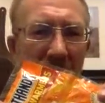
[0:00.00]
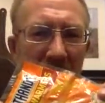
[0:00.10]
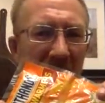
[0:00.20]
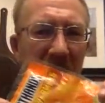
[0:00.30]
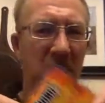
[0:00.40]
I
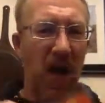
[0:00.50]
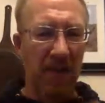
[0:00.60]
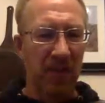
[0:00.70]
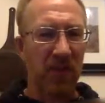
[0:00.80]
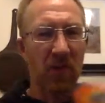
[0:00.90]
mean, they've
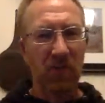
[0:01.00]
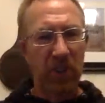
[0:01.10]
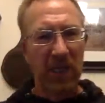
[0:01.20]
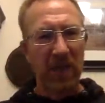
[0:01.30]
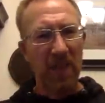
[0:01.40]
gotten so
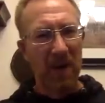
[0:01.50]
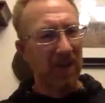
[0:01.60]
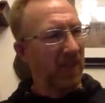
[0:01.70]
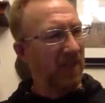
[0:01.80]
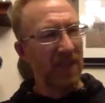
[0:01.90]
cheap. I
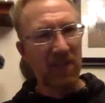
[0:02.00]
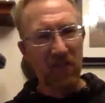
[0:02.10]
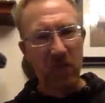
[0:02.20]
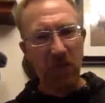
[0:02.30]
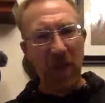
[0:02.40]
think
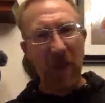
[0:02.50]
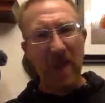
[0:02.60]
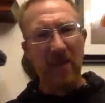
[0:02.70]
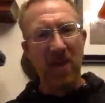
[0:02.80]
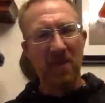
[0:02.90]
these 2
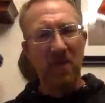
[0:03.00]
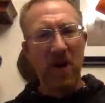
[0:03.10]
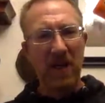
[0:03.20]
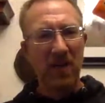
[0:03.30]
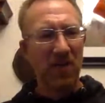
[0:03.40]
packs of them
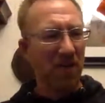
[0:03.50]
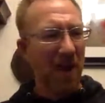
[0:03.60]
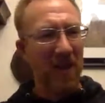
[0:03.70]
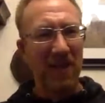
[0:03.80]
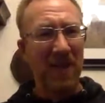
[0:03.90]
right here are
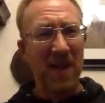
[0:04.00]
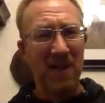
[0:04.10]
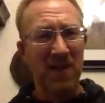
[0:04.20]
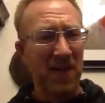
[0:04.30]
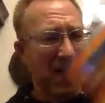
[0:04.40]

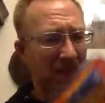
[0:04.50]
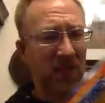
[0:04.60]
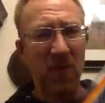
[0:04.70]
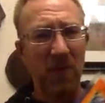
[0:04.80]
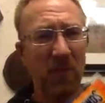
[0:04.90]
99
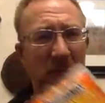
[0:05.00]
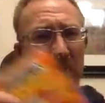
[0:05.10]
cents. So in the